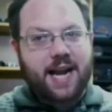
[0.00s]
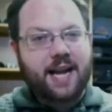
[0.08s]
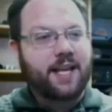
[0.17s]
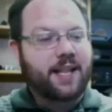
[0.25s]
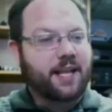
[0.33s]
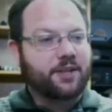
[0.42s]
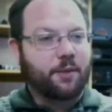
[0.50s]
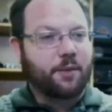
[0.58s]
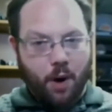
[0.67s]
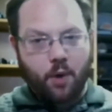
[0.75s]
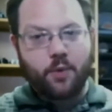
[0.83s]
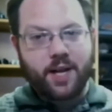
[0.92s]
Anything that's a
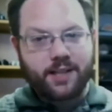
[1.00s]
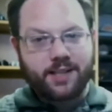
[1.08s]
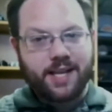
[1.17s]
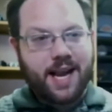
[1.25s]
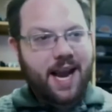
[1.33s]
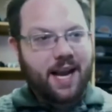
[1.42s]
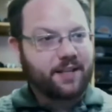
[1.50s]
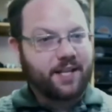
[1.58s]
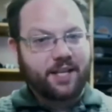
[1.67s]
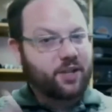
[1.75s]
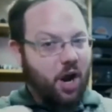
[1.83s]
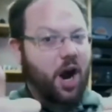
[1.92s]
bonus
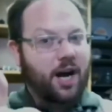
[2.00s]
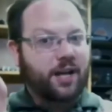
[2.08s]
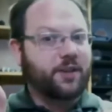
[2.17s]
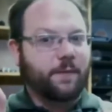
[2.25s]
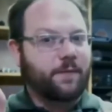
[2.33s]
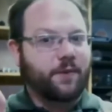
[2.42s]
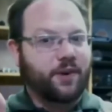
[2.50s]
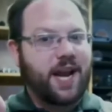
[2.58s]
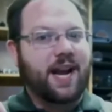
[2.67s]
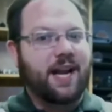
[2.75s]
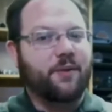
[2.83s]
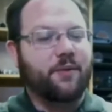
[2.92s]
is just awesome for
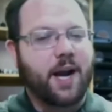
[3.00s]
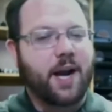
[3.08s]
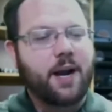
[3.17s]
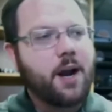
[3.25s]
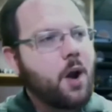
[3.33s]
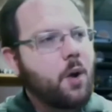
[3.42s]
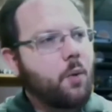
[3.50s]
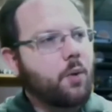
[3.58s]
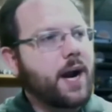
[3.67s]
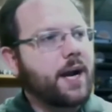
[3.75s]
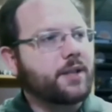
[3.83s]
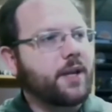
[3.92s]
Denny, right?
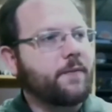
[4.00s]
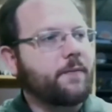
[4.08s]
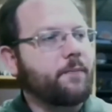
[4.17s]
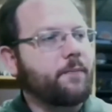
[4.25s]
Whereas if